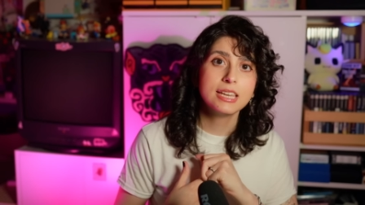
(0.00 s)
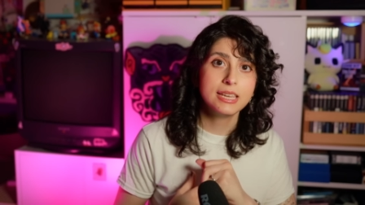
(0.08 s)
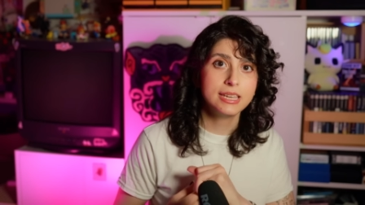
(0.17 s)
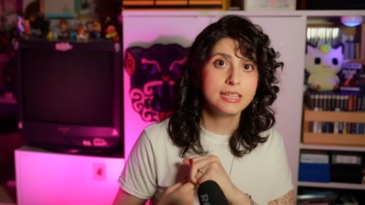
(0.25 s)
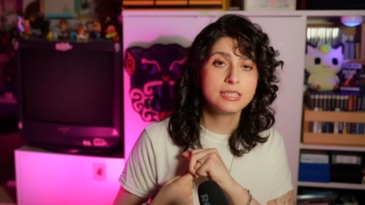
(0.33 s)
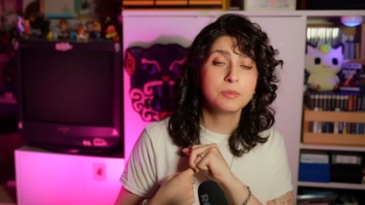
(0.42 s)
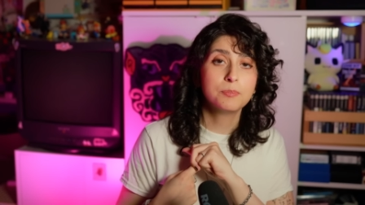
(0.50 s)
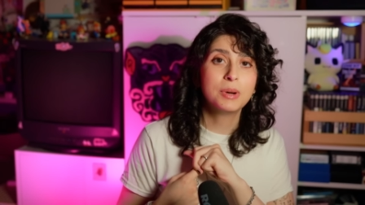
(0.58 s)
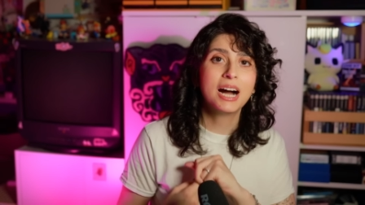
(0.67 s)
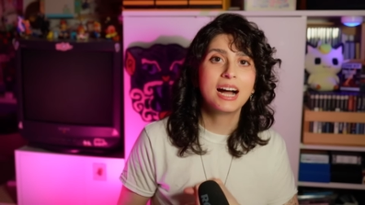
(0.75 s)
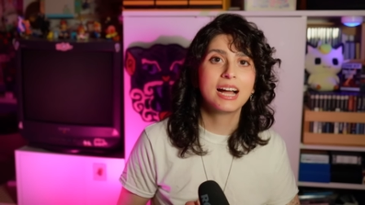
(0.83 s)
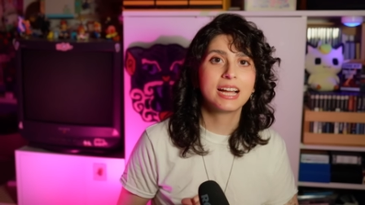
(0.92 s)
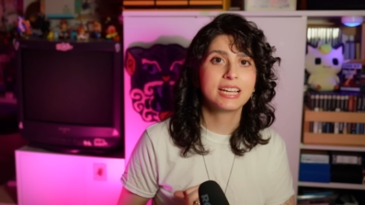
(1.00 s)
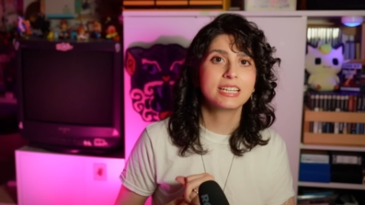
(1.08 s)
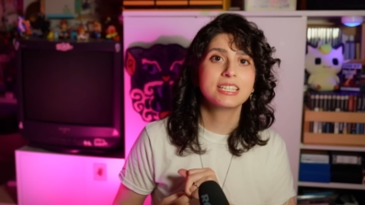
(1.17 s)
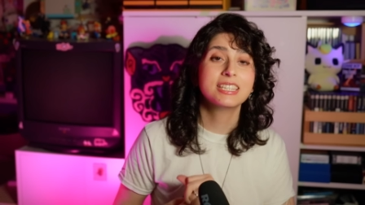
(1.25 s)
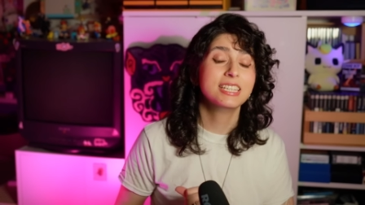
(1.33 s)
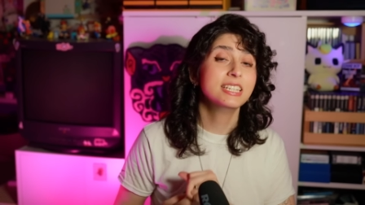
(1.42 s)
is
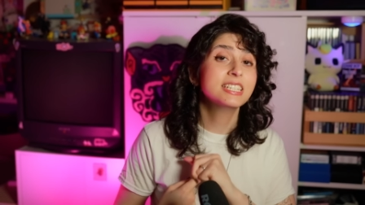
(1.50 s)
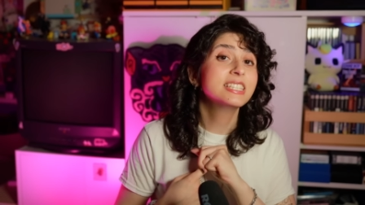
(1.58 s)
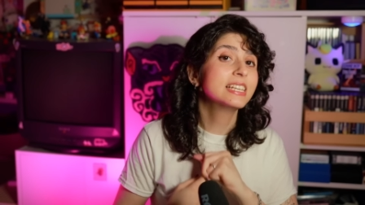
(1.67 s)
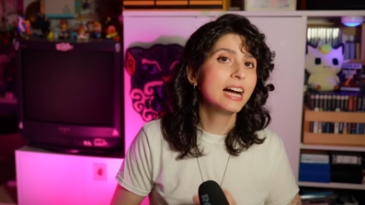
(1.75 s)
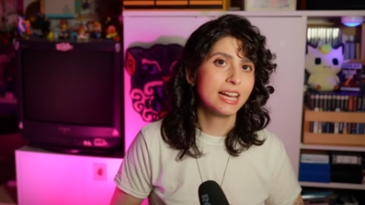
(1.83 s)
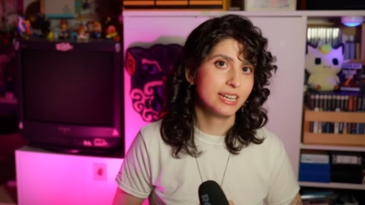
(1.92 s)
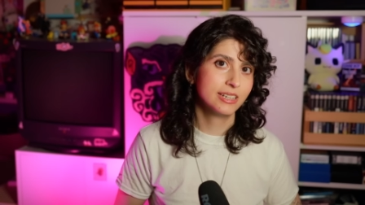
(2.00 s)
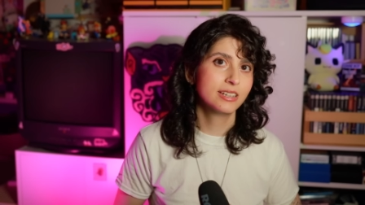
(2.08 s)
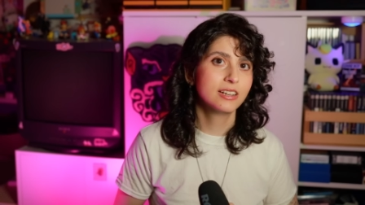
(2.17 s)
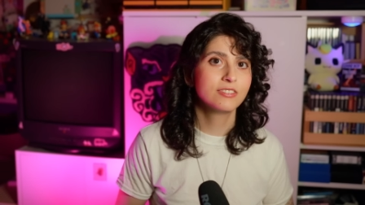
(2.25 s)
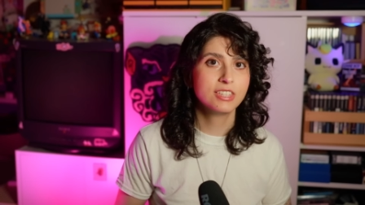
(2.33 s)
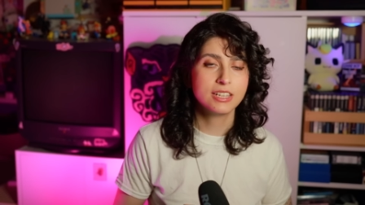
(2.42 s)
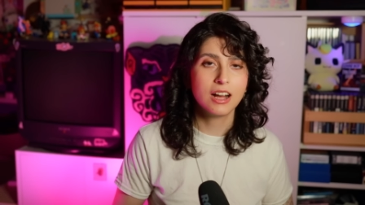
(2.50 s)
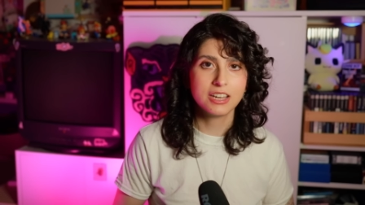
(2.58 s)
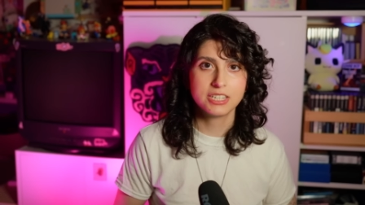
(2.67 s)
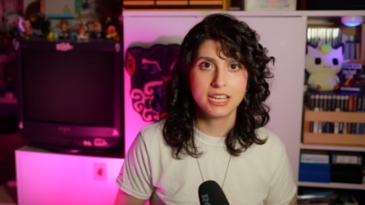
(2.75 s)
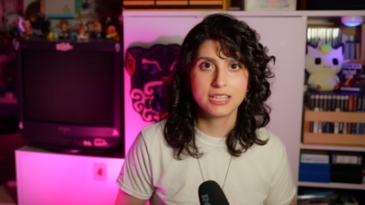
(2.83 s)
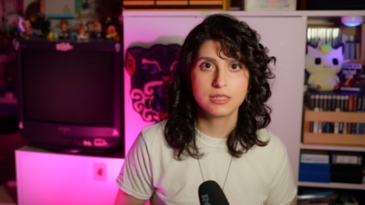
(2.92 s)
behind the design of the
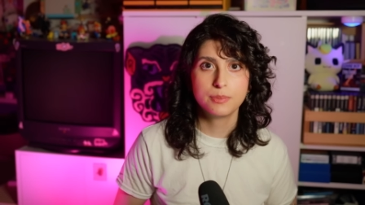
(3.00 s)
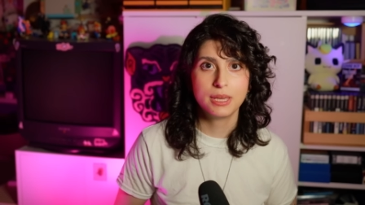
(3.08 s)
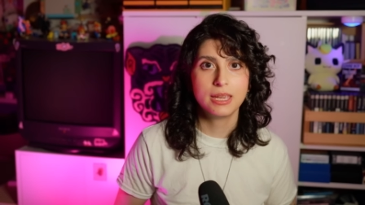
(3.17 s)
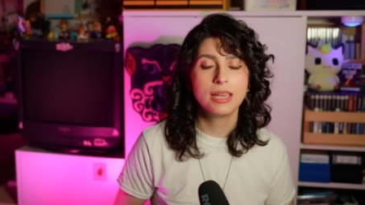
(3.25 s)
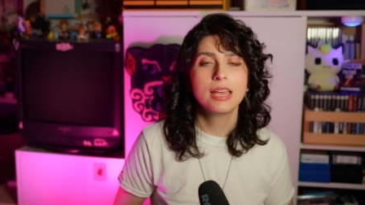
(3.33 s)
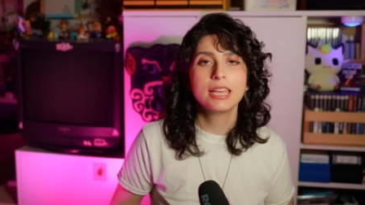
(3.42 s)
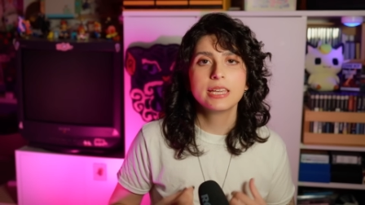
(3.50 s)
Gacha SP.